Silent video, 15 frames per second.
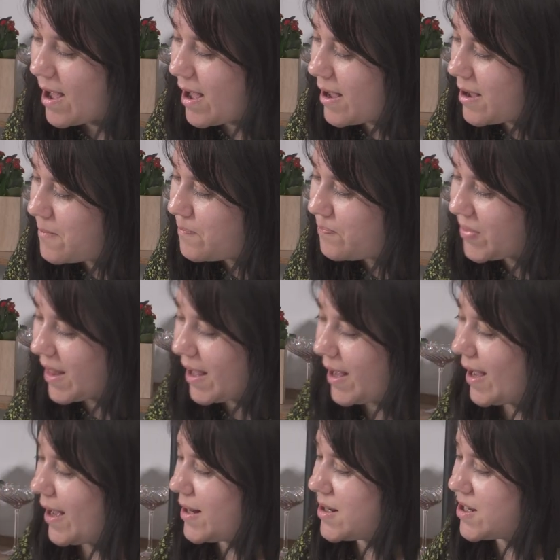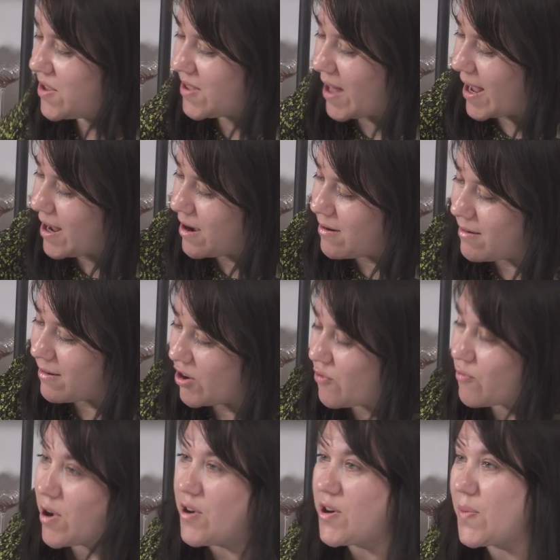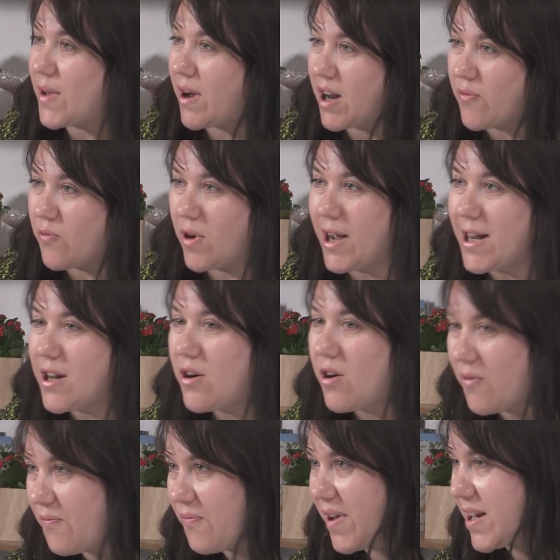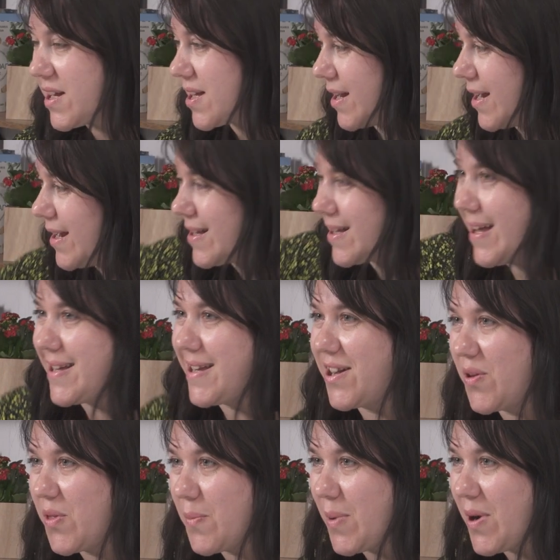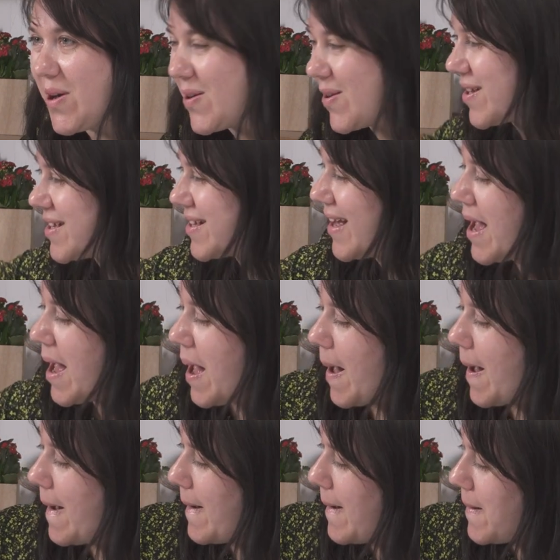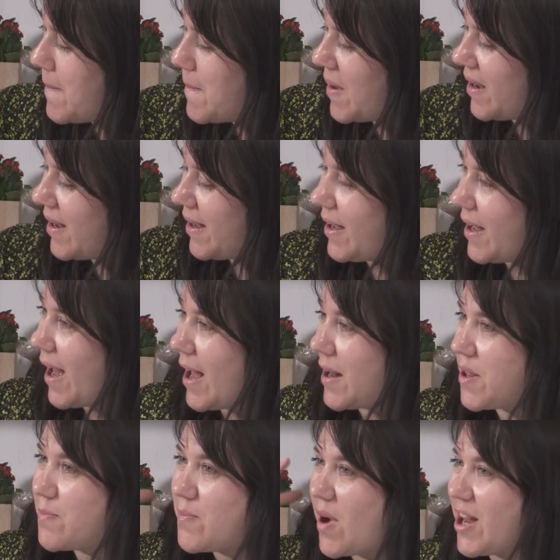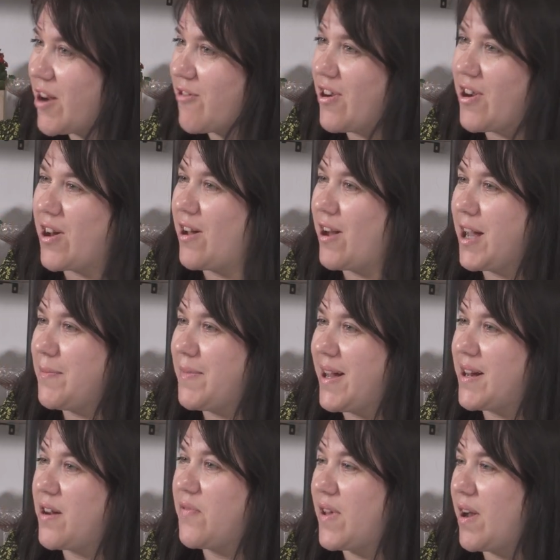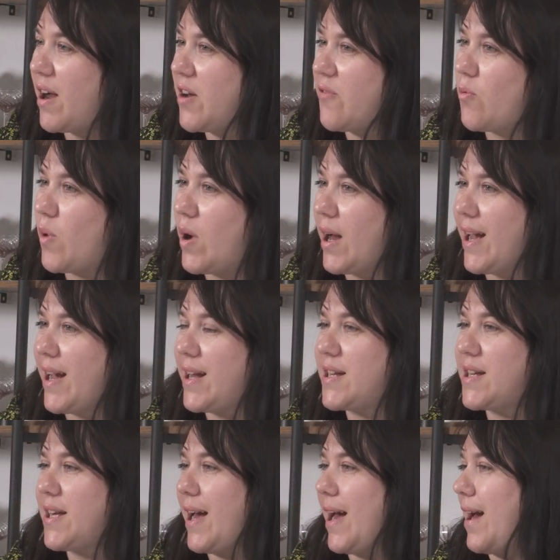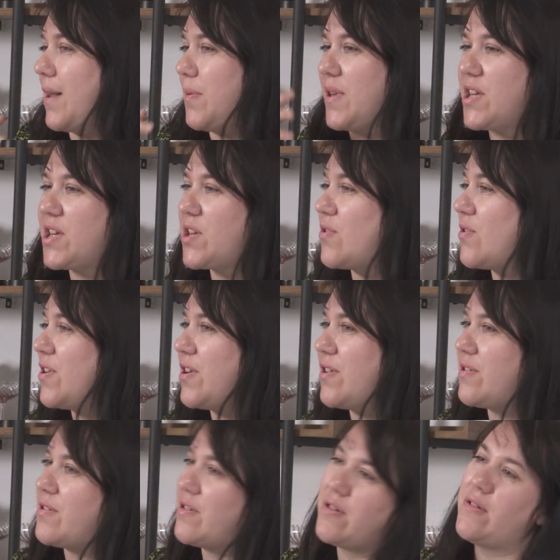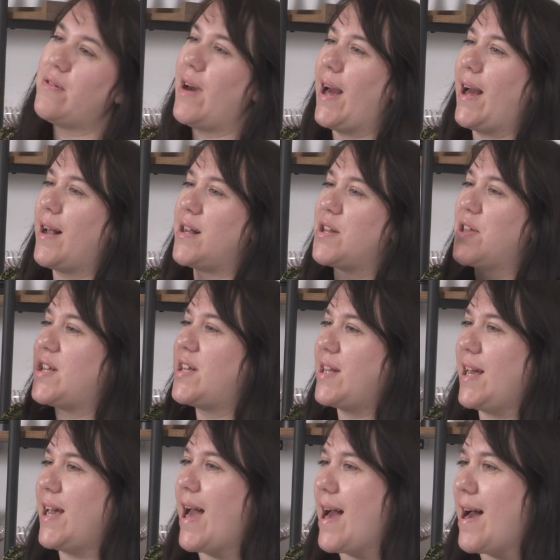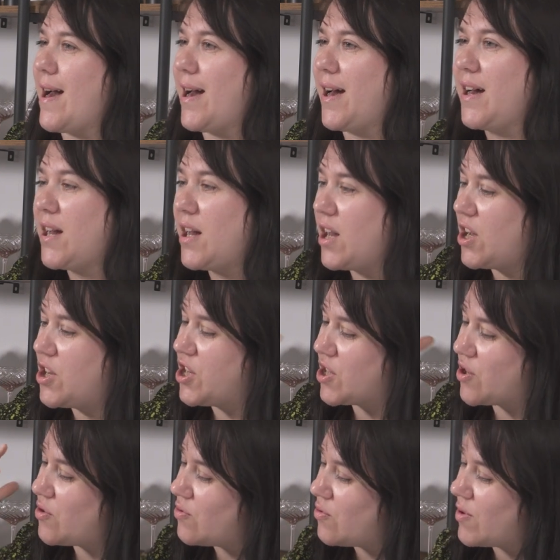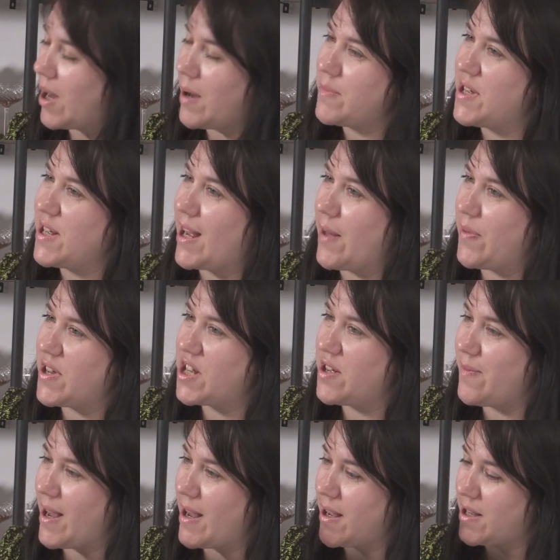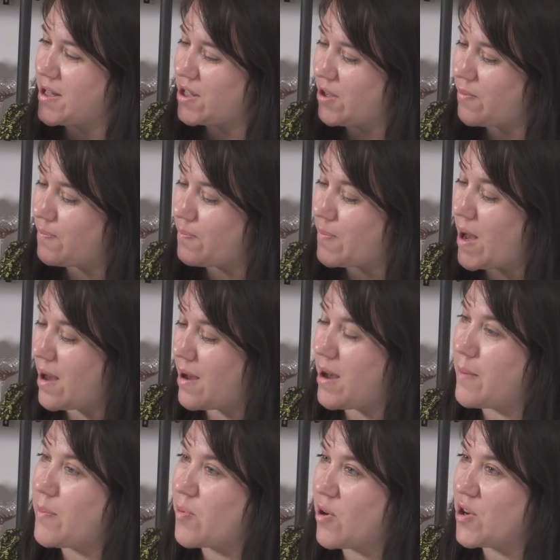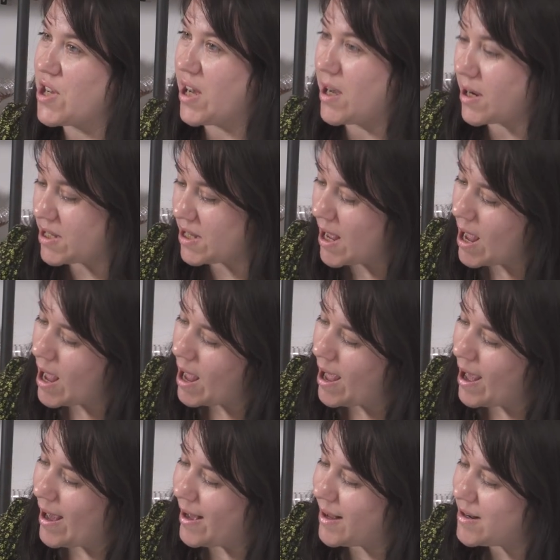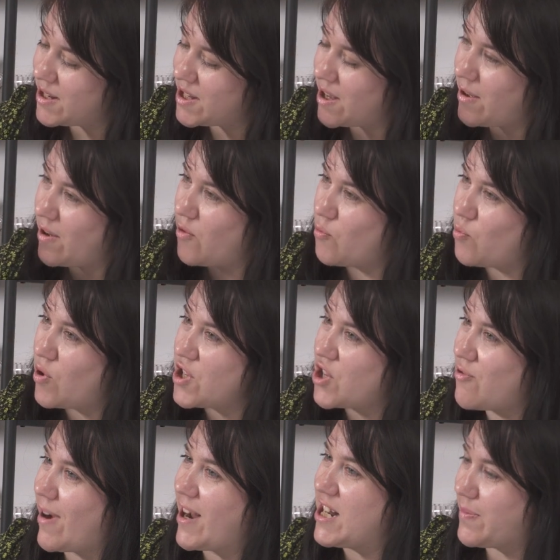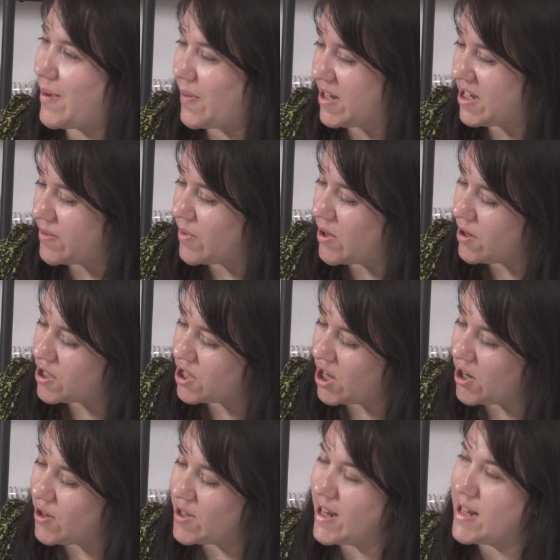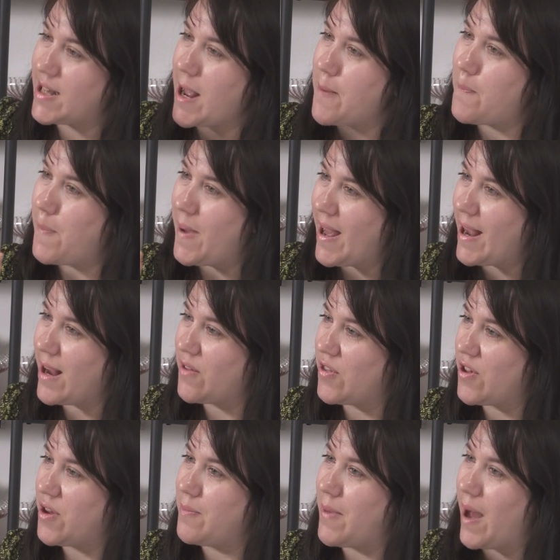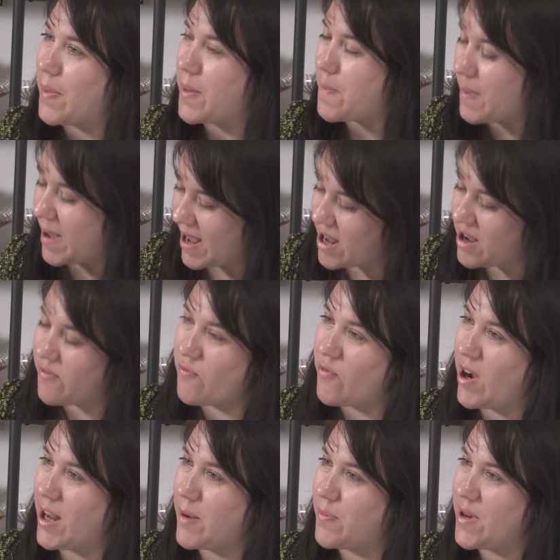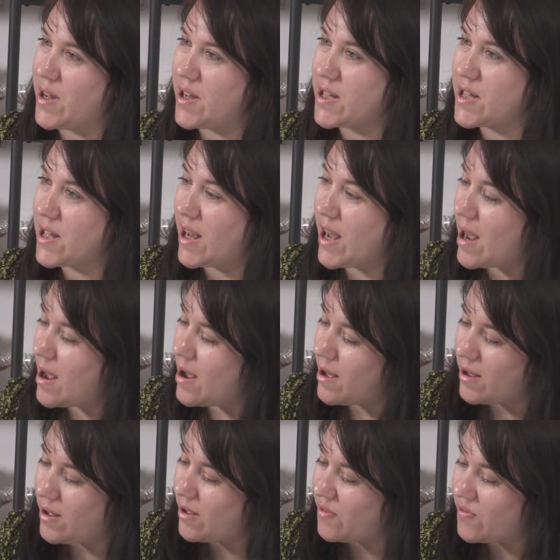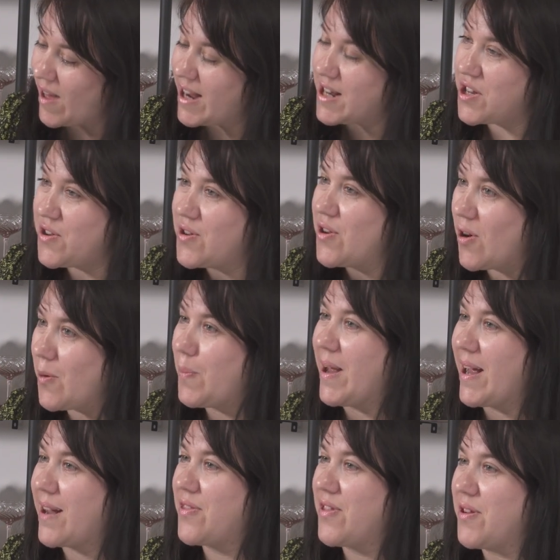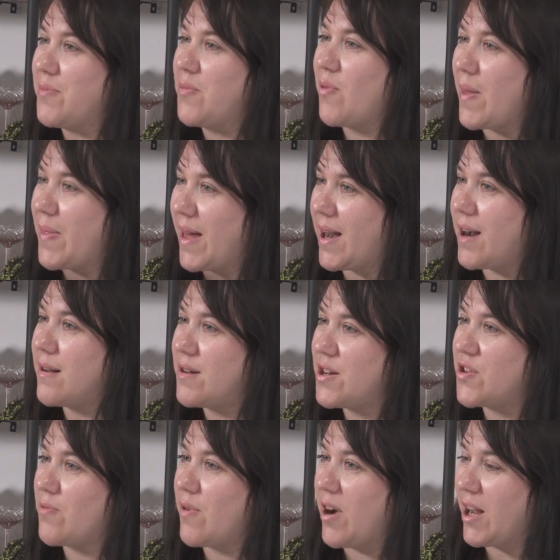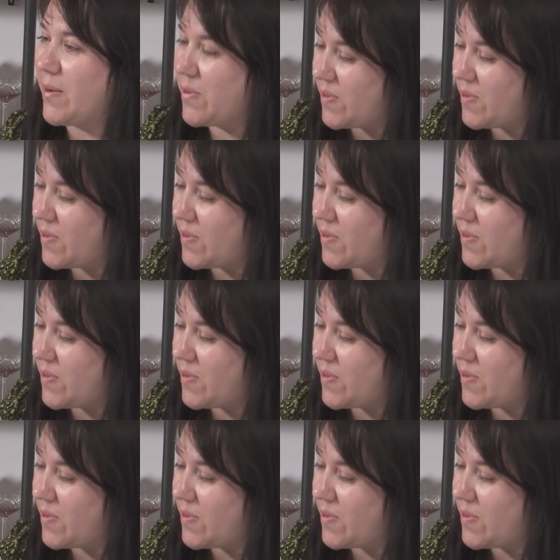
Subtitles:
And they are grown on the Isle of Wight, obviously, it says it on the box. And the microclimate of the Isle of Wight and the soil and the sea air just all come together to make a superb product. And what's great about these tomatoes is they pick them at the peak of ripeness. They do not pick them when they're underripe.